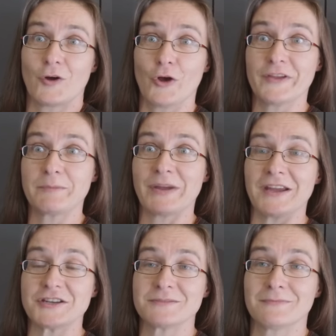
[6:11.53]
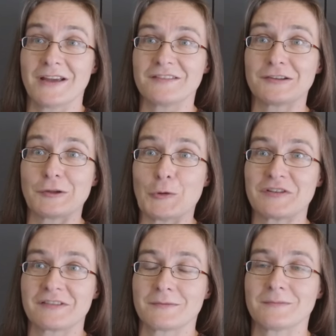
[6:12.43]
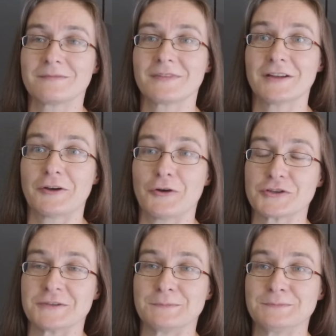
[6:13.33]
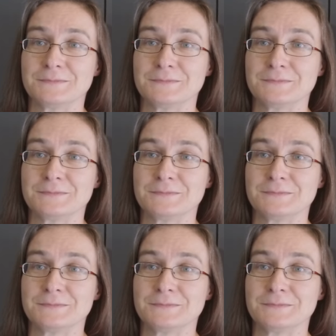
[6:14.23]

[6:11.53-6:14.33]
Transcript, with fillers: on that page as it loads in an auction.